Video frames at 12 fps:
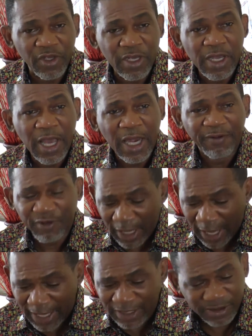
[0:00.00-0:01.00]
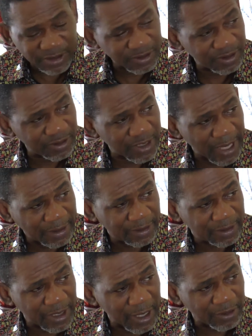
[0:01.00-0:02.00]
And if it has
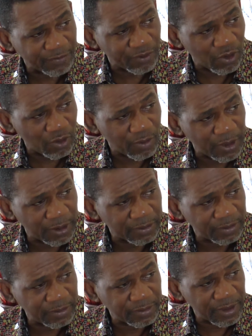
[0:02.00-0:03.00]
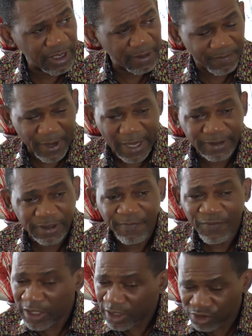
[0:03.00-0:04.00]
that kind of global impact,
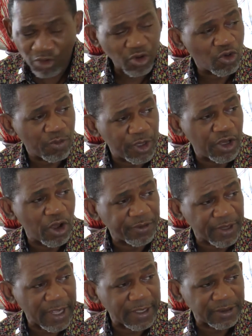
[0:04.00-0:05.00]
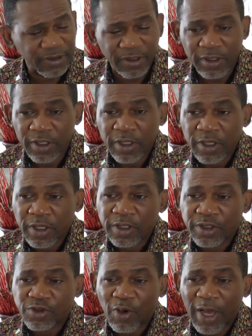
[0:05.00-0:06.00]
it's going to go beyond that.
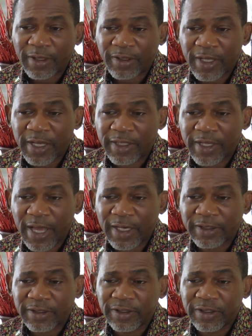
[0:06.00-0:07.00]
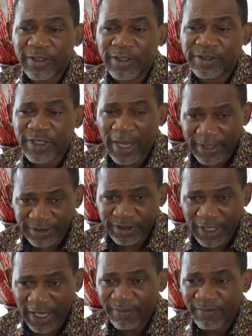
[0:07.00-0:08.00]
So I think that it's high
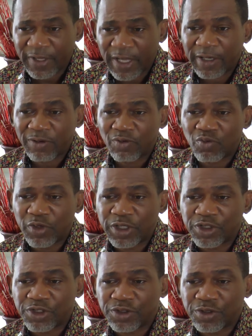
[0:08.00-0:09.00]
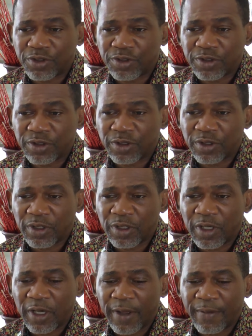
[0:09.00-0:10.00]
time that we should,
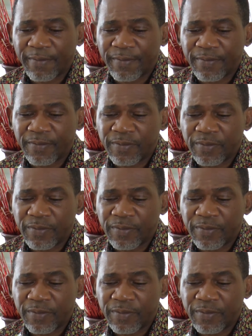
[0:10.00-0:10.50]
all